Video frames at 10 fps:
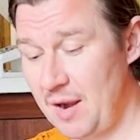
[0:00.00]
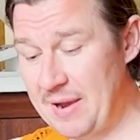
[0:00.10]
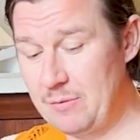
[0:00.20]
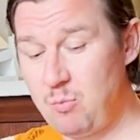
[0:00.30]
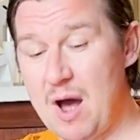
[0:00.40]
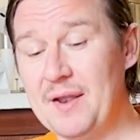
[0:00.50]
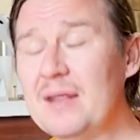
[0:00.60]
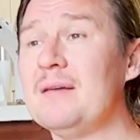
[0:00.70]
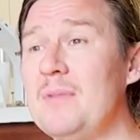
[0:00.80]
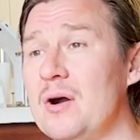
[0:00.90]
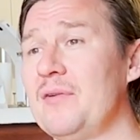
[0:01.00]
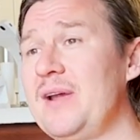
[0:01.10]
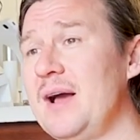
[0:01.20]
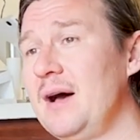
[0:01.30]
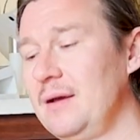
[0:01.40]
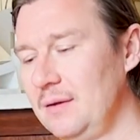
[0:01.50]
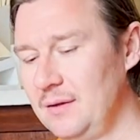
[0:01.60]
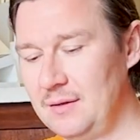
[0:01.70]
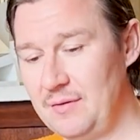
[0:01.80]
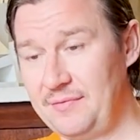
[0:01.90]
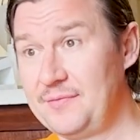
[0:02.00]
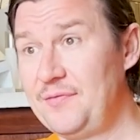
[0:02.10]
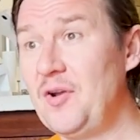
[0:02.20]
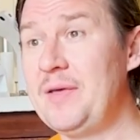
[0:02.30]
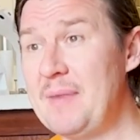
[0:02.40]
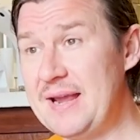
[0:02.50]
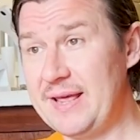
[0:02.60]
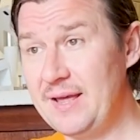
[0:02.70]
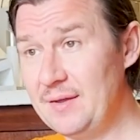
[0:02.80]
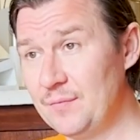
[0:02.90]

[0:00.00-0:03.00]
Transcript: made one margarita, fully made it.